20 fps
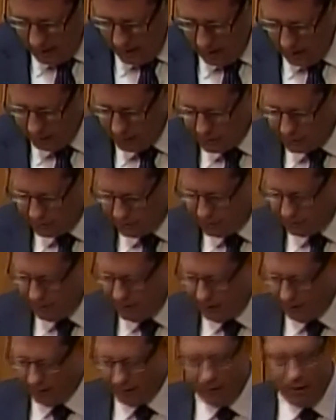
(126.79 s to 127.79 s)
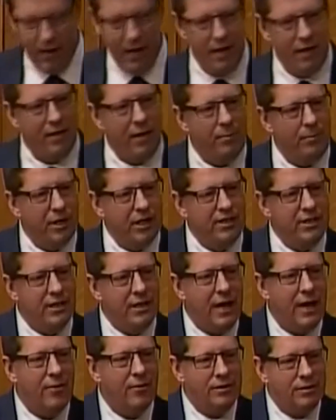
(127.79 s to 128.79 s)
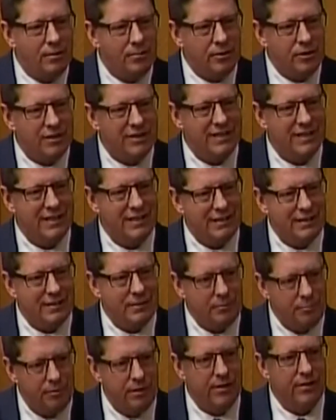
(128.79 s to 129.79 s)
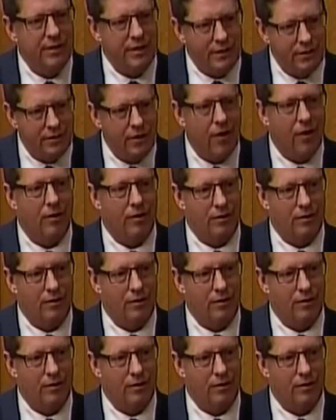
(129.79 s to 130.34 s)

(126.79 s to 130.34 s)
Mr. Speaker. That budget now is almost $6 billion.